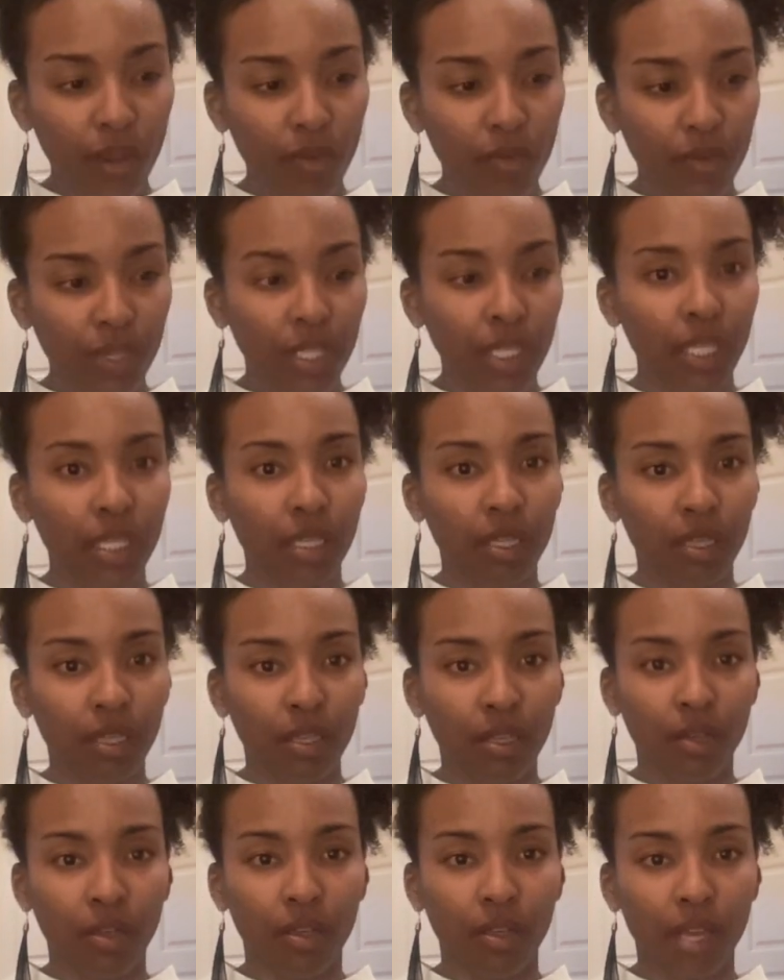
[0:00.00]

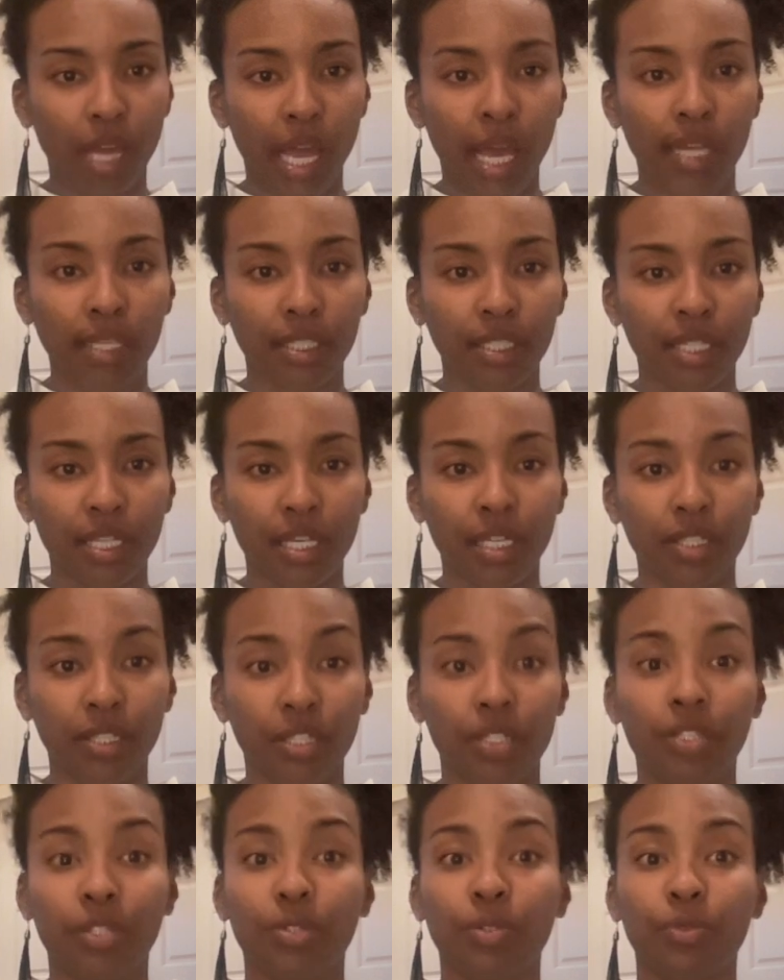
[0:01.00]
really asking
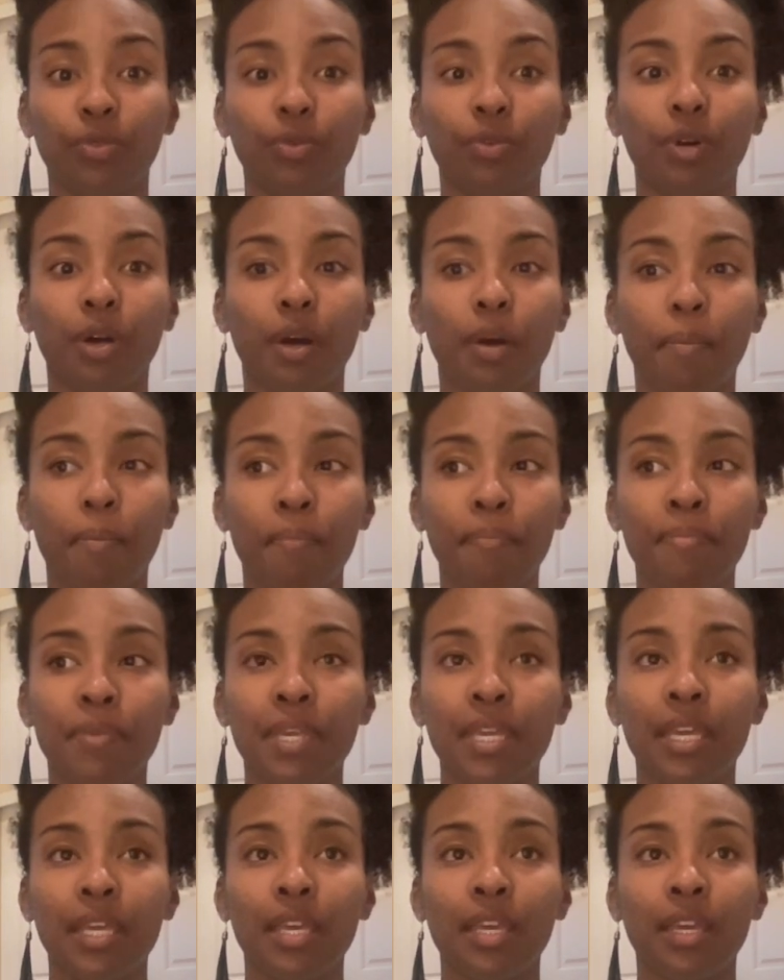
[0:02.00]
us to
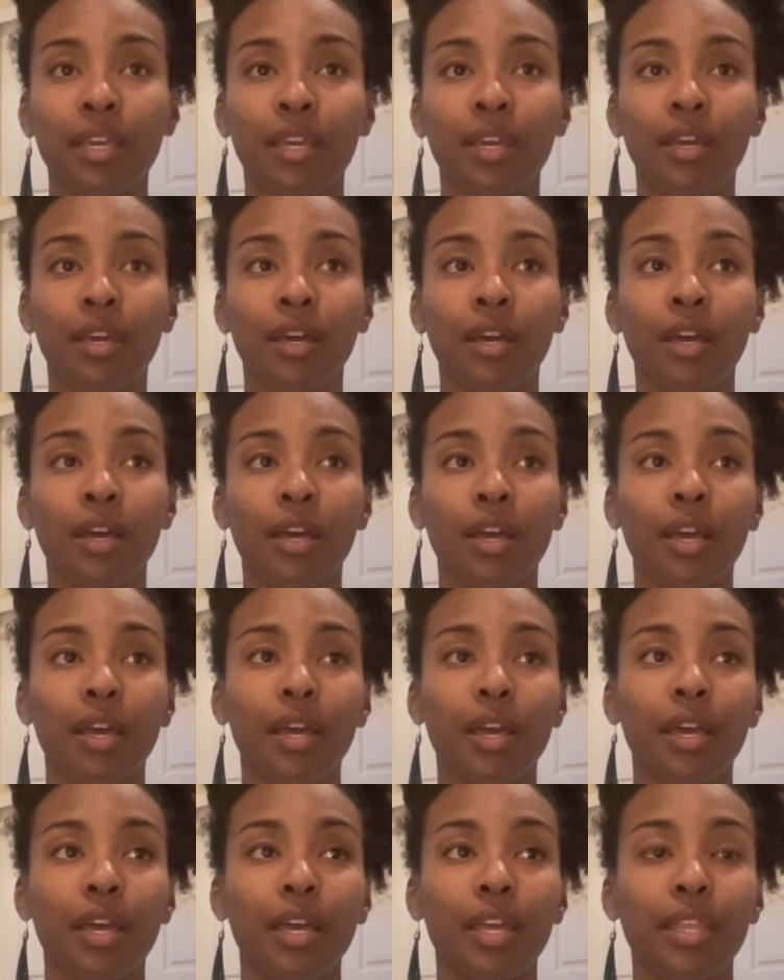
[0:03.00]
be
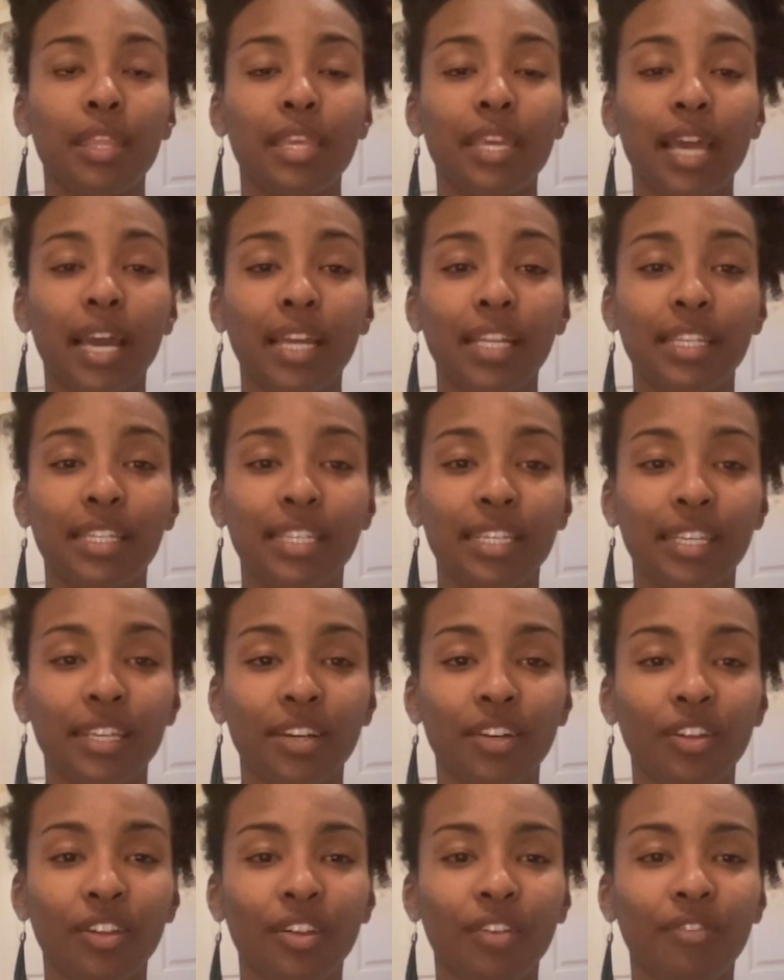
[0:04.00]
the
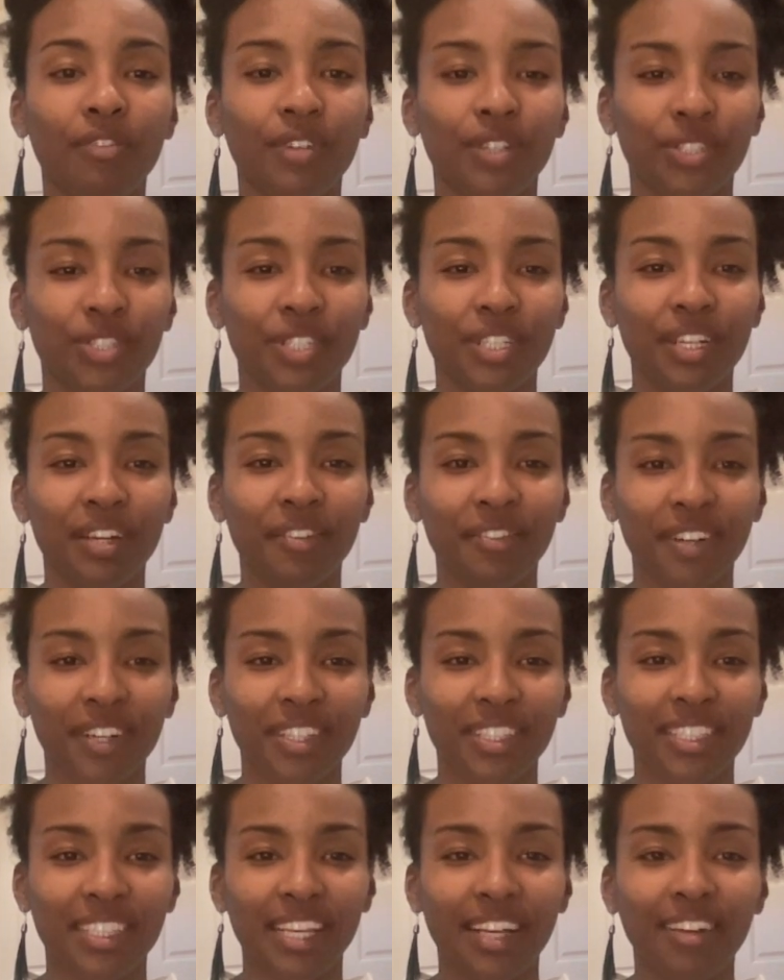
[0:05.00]
ideal version of
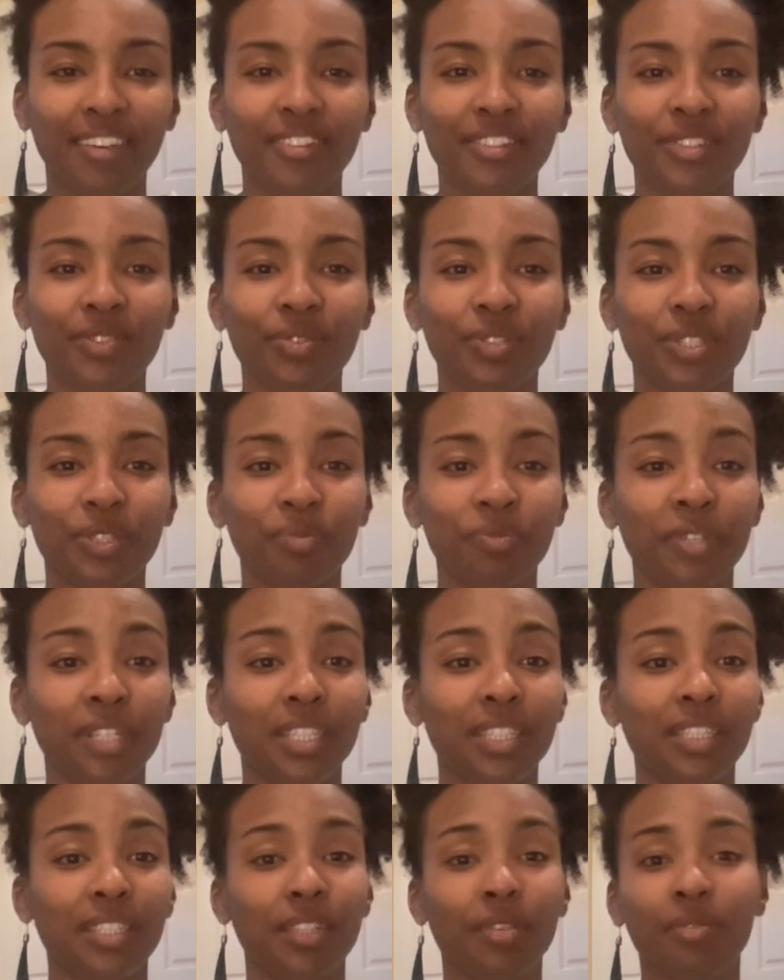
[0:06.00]
ourselves, which
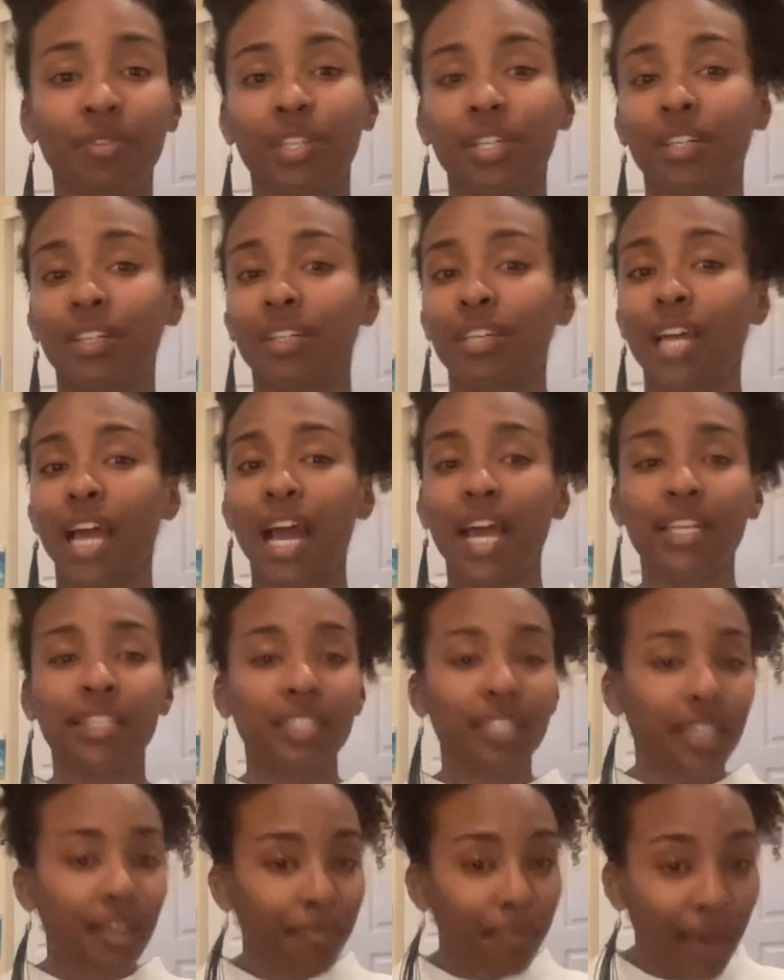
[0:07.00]
means that we are kind
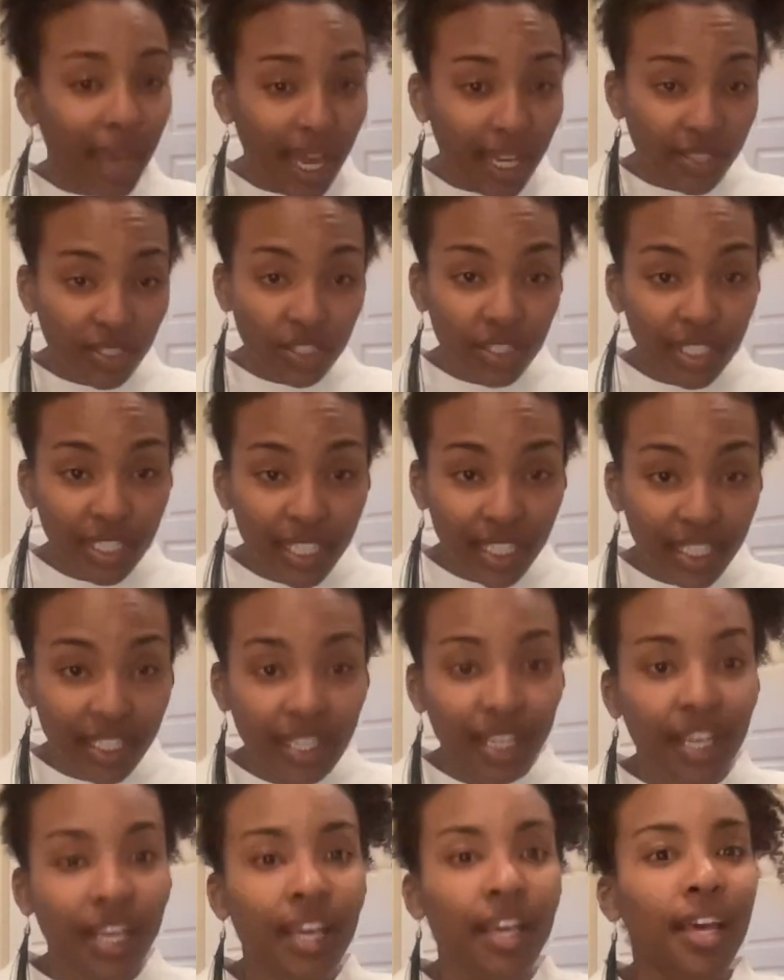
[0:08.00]
and compassionate,
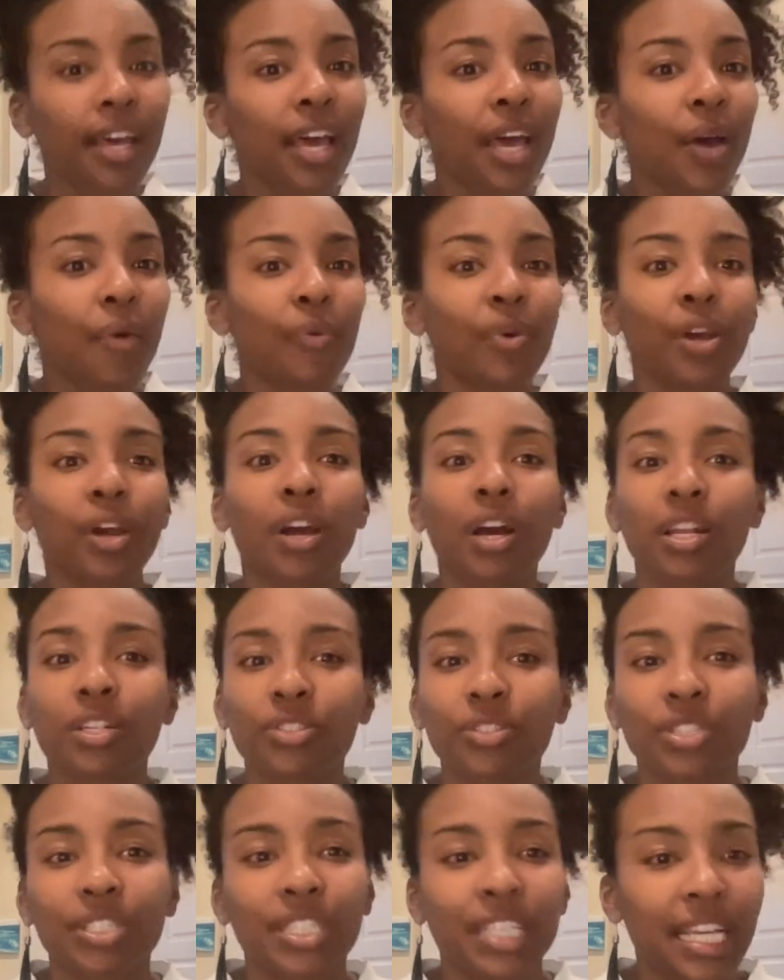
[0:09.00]
we are
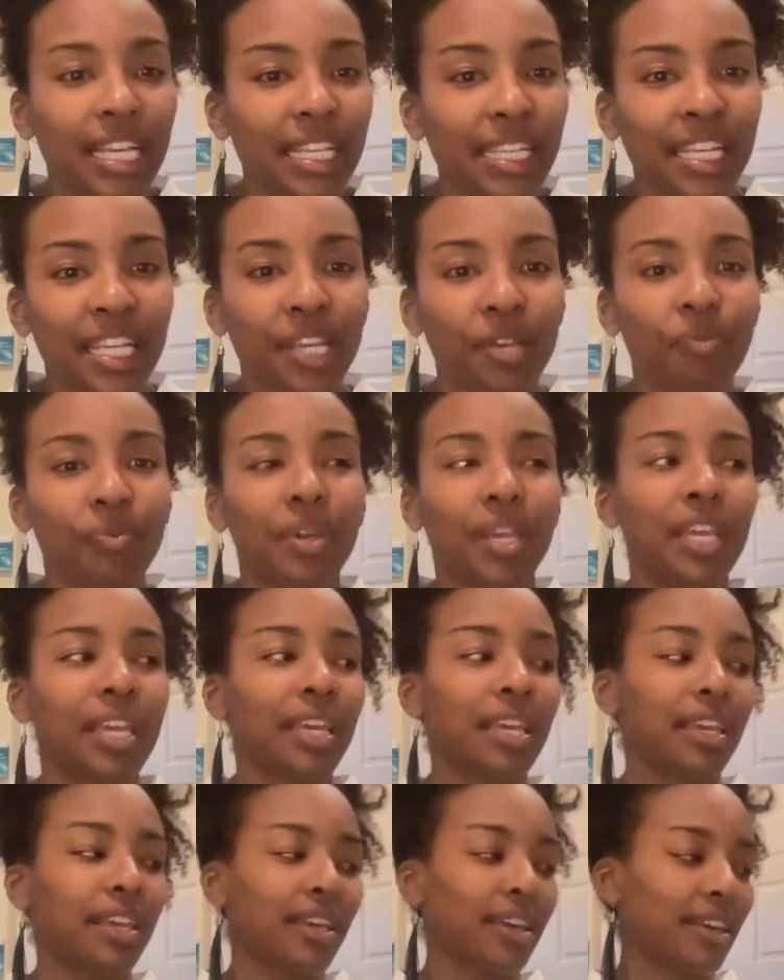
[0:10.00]
understanding,
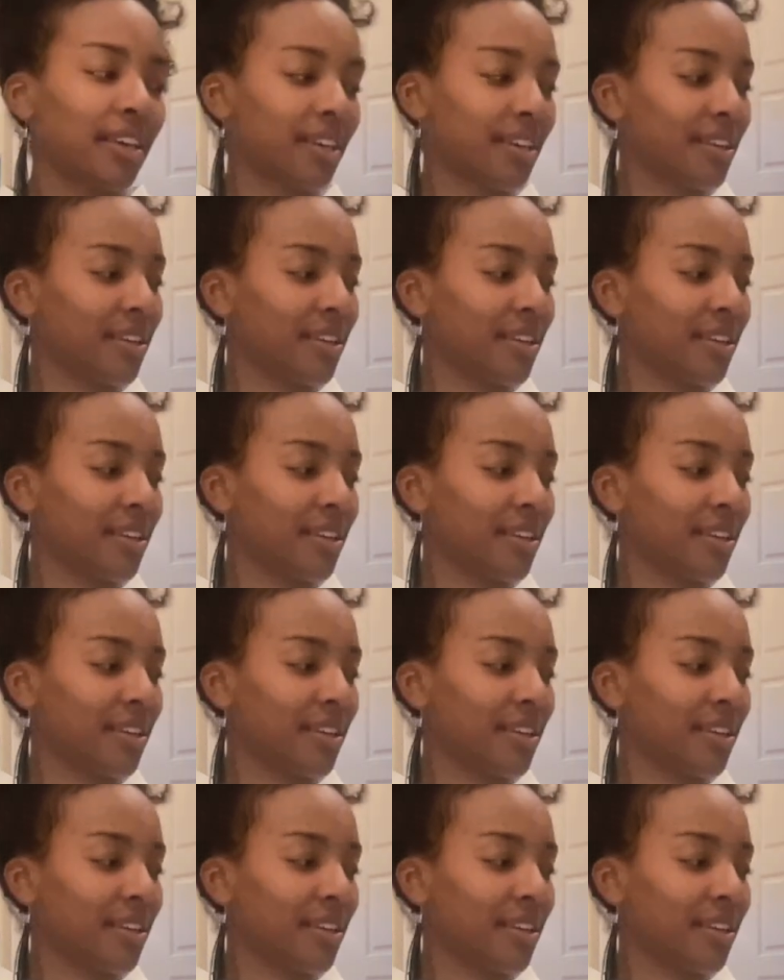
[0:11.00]
we